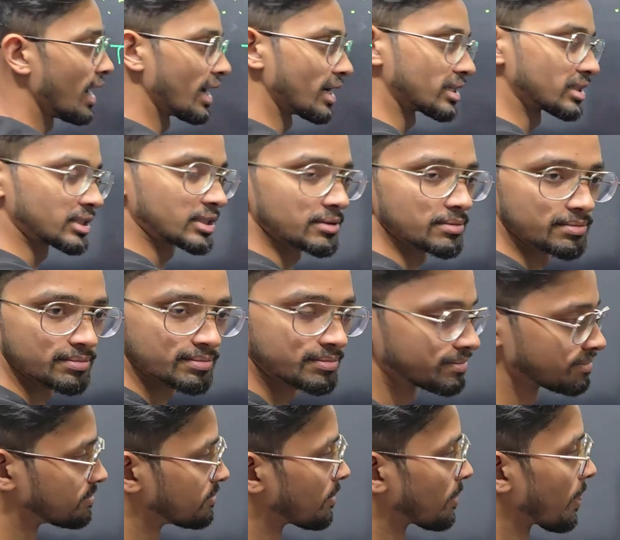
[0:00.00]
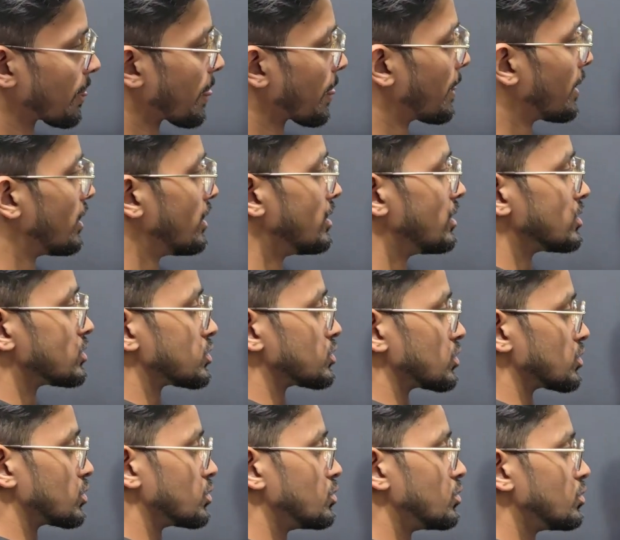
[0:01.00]
x. So
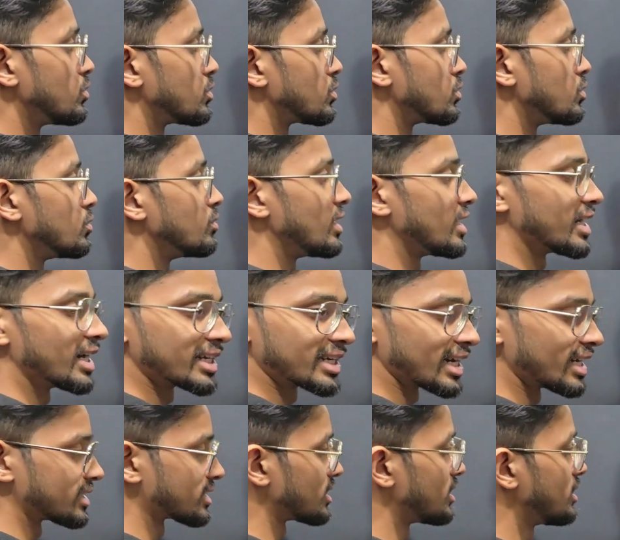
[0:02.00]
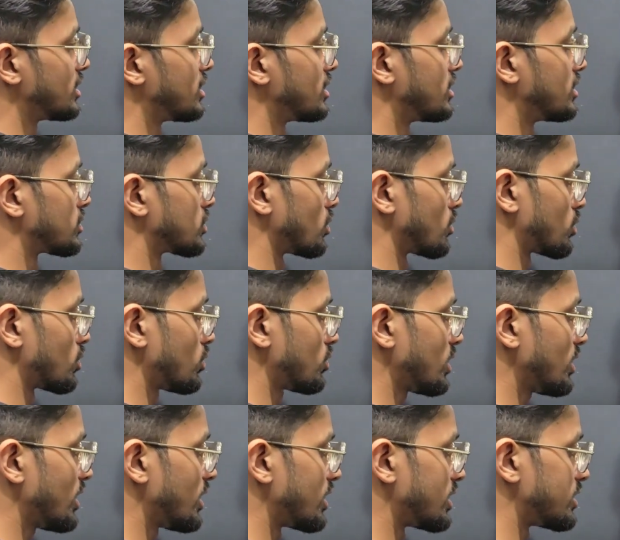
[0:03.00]
2 will get cancelled. So
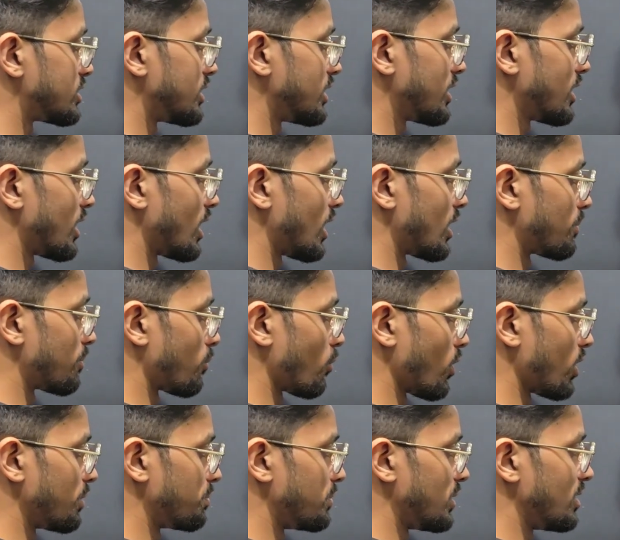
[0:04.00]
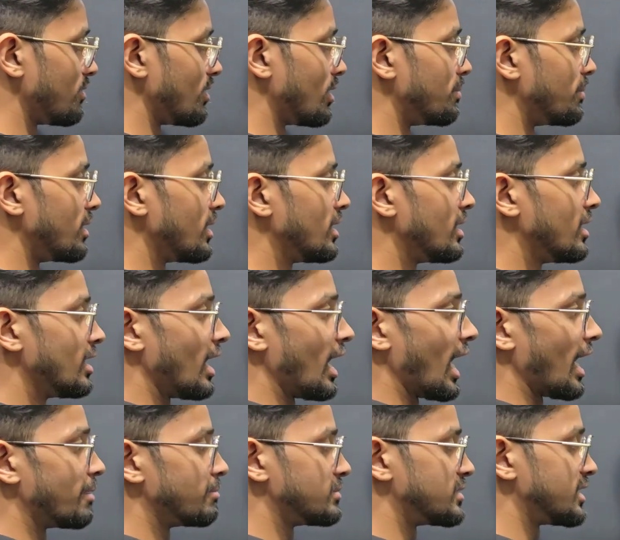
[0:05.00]
total energy at point B will be
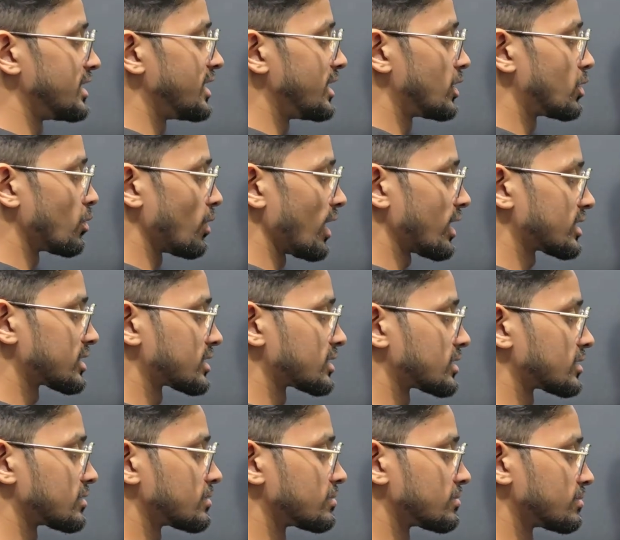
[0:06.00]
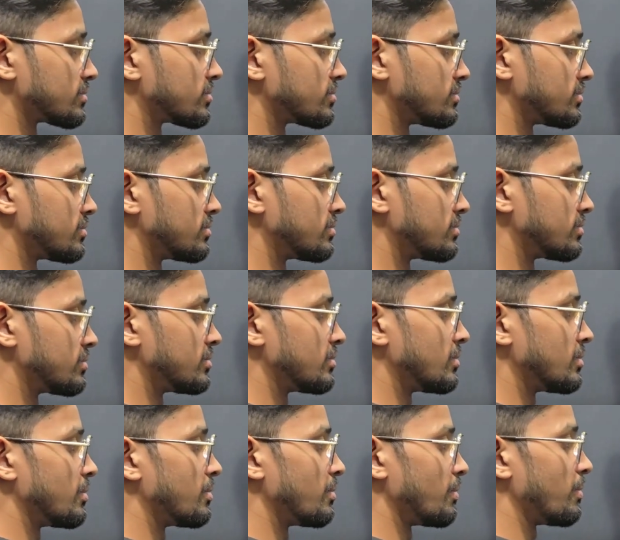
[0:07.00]
mg into x
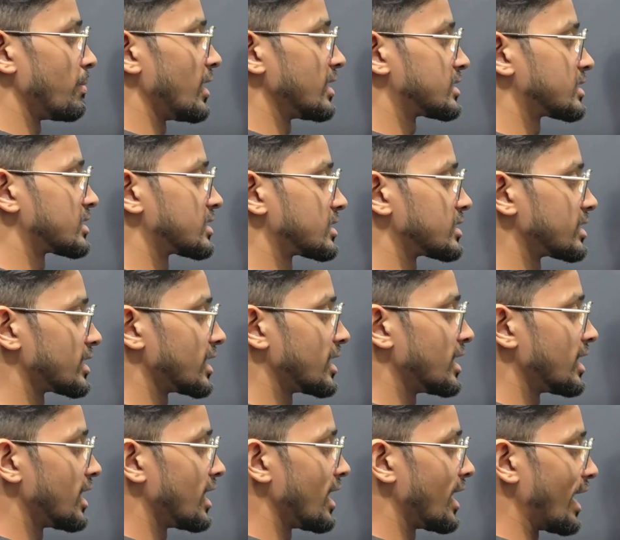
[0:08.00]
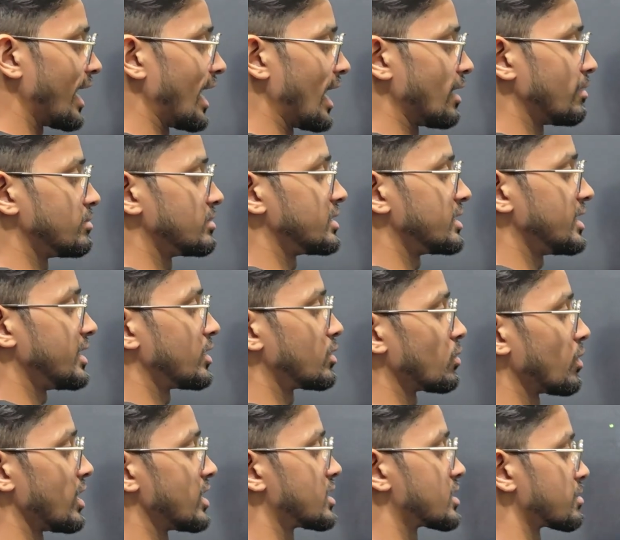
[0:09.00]
plus mg
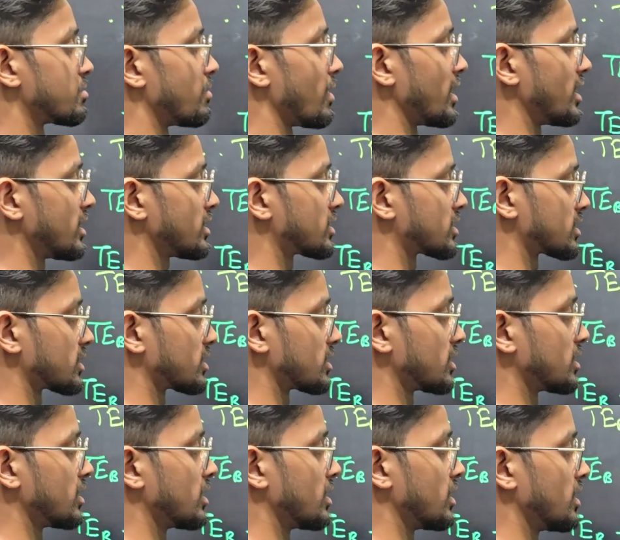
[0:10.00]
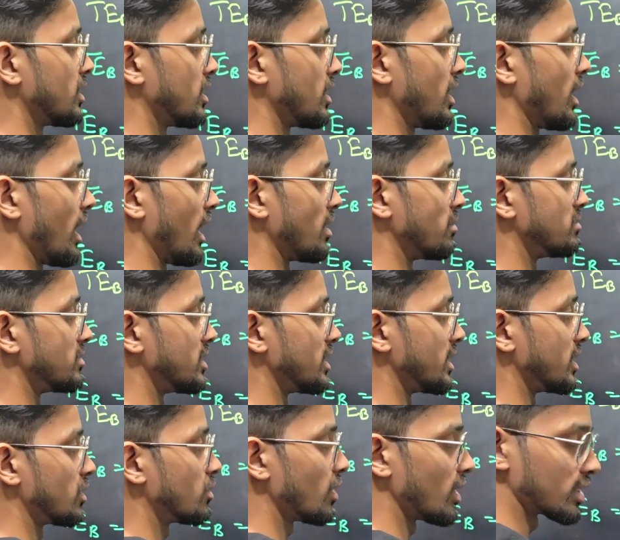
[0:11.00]
into h minus mg
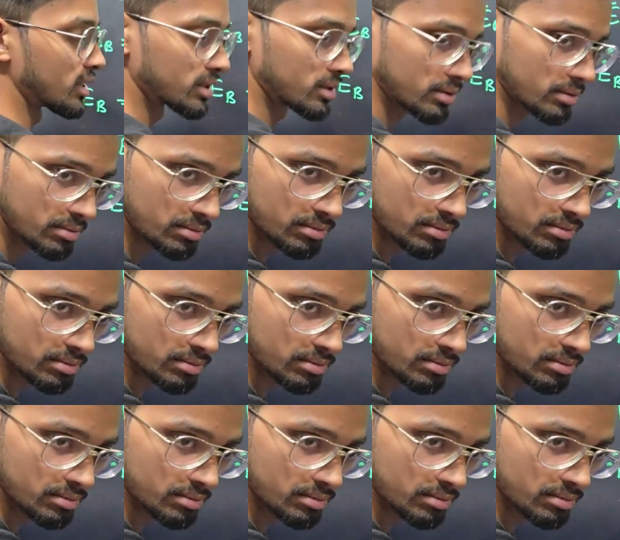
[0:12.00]
into x.